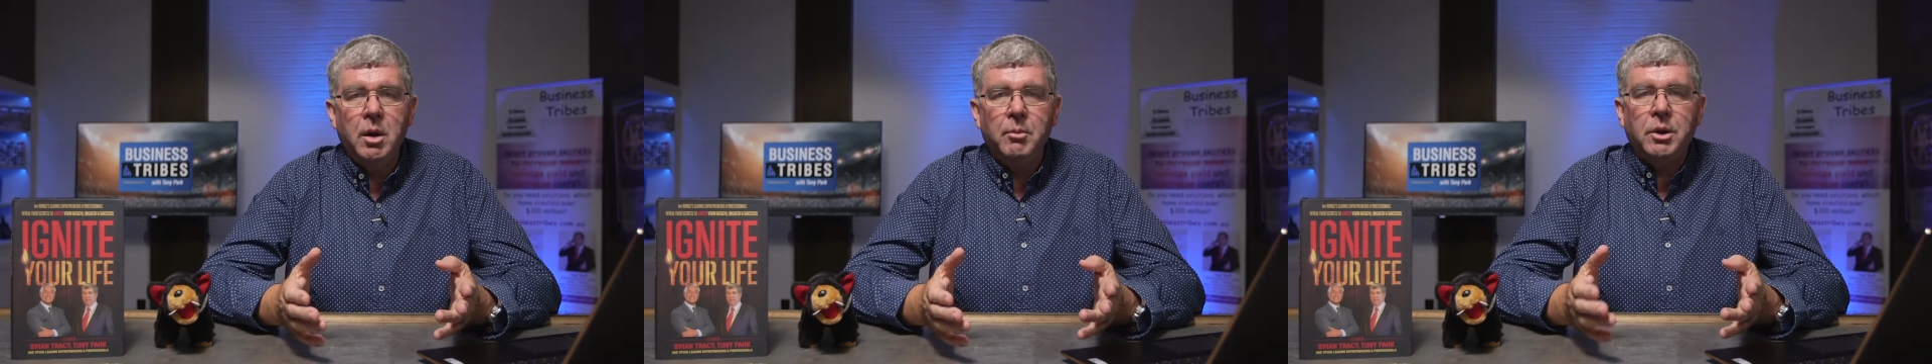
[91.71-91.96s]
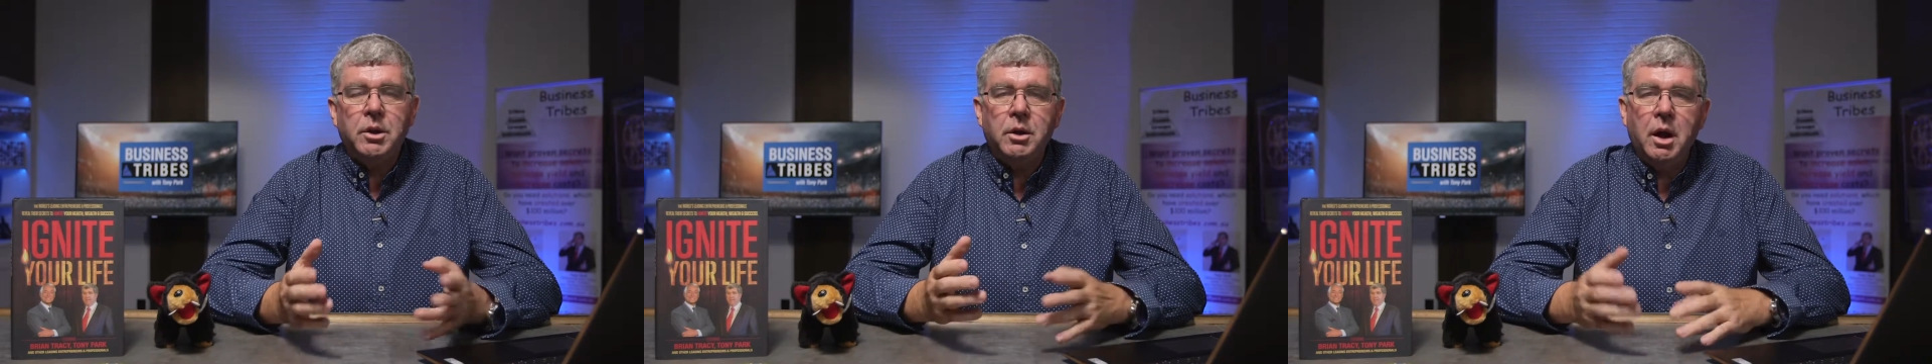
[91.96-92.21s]

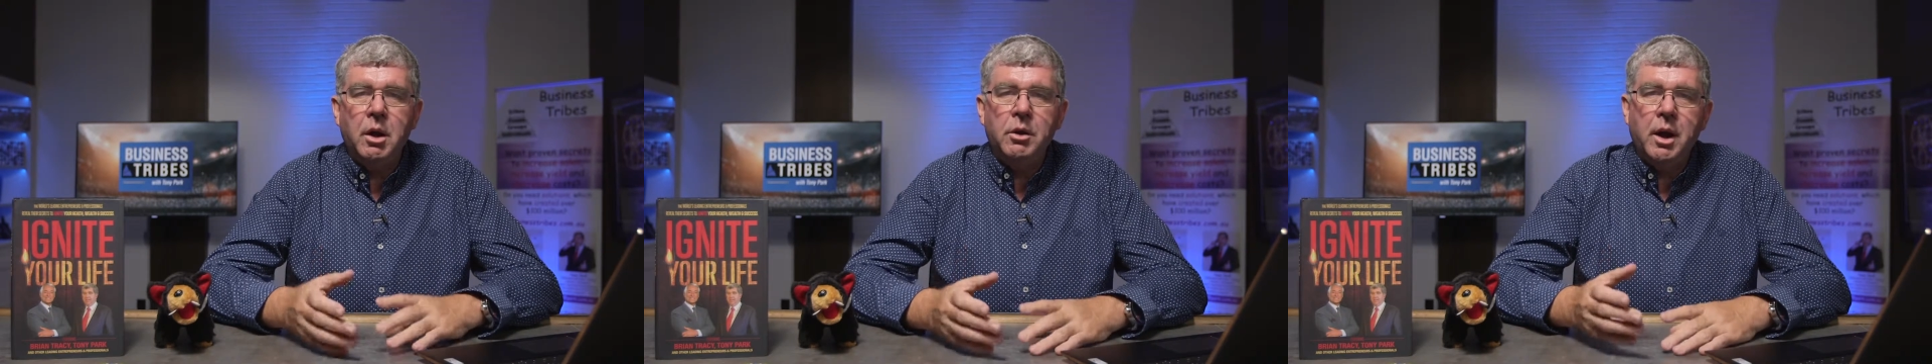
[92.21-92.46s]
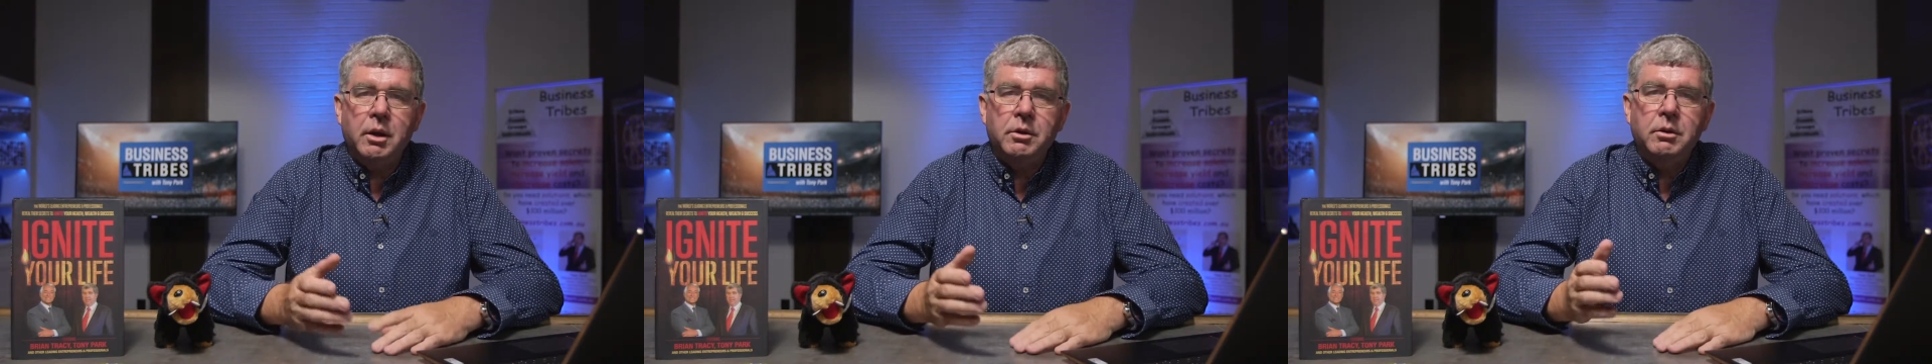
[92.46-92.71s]
but to know
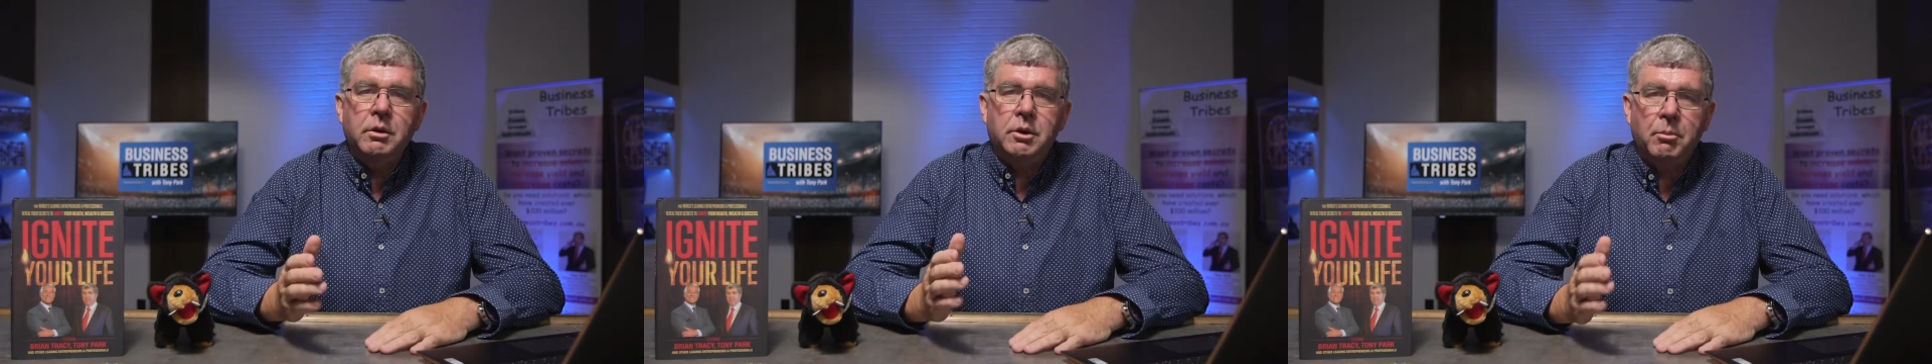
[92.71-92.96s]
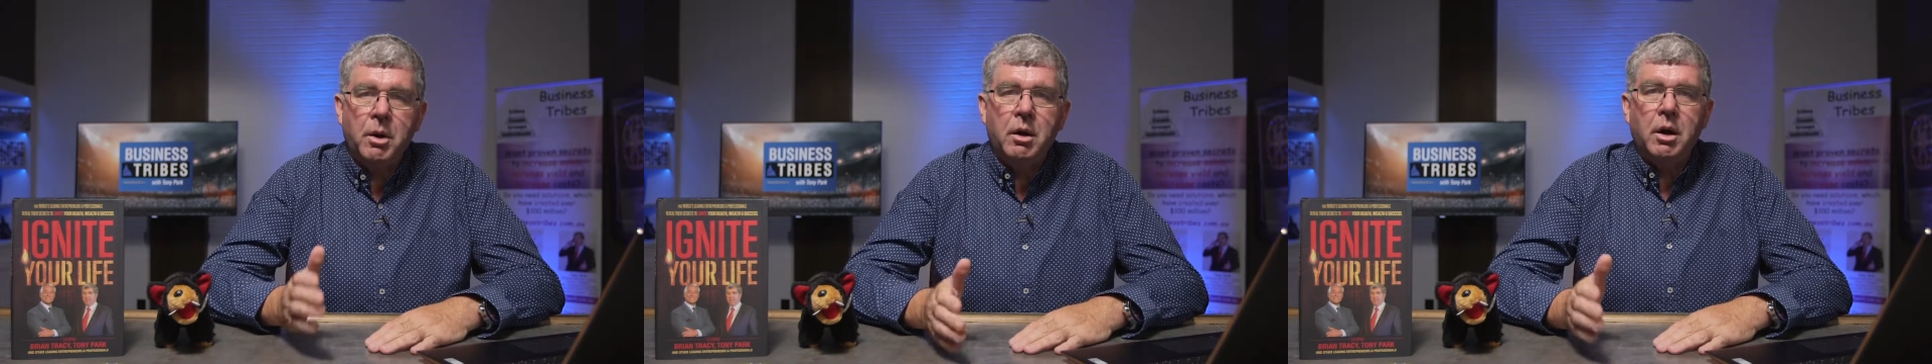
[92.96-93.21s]
that
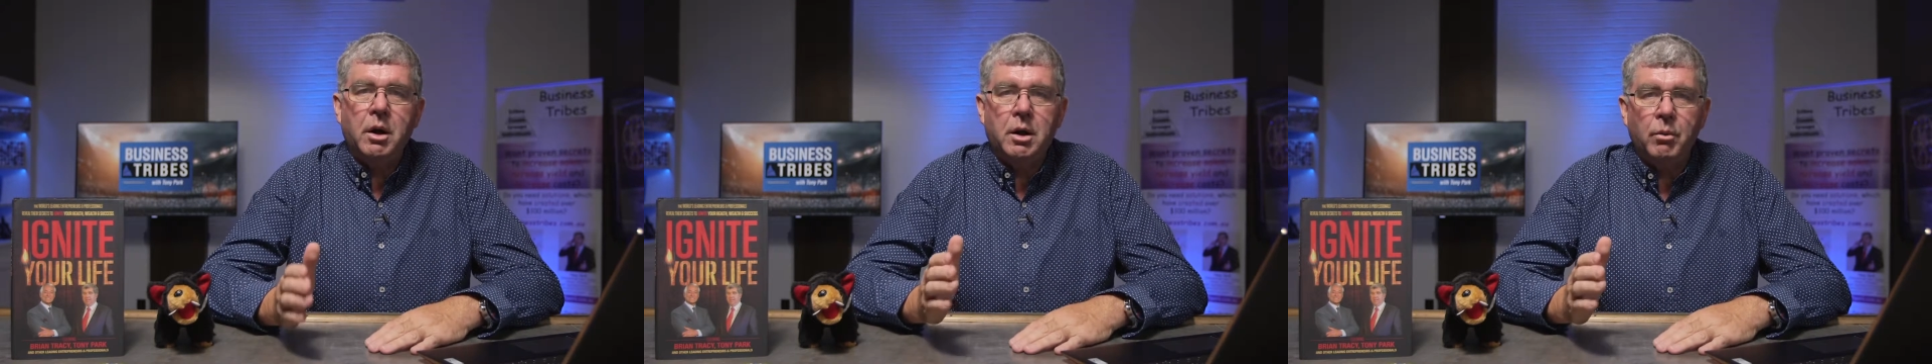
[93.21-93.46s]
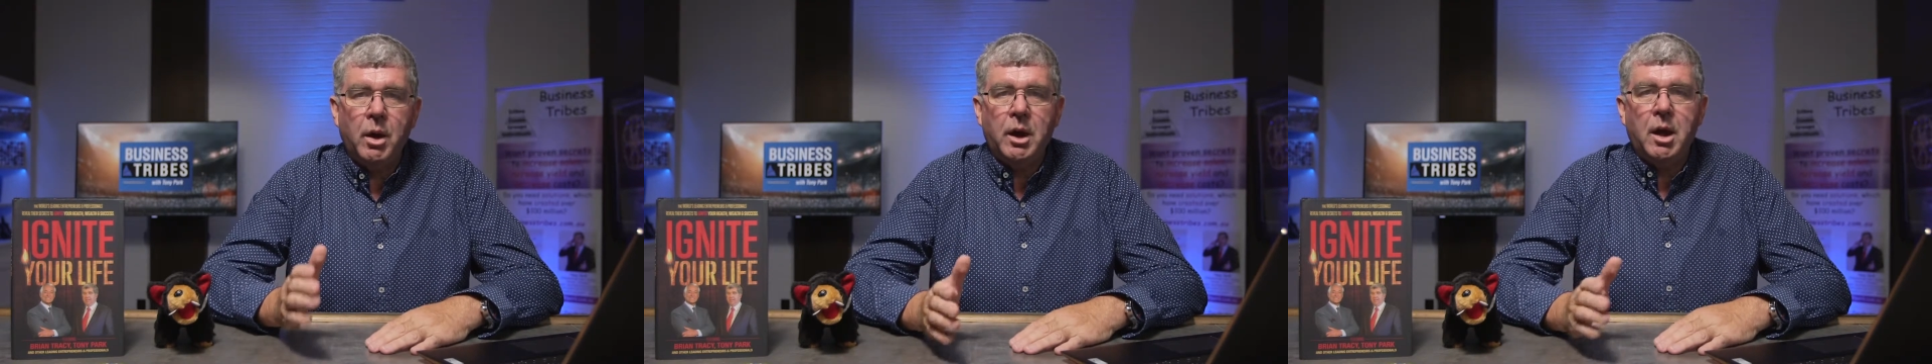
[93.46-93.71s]
tomorrow I
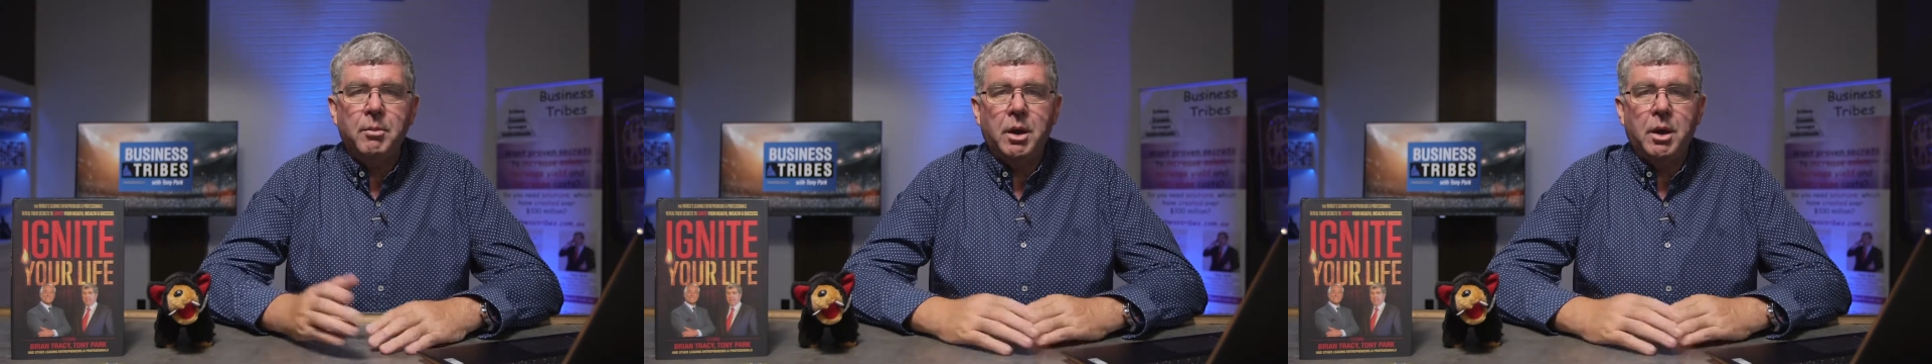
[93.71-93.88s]
can wake up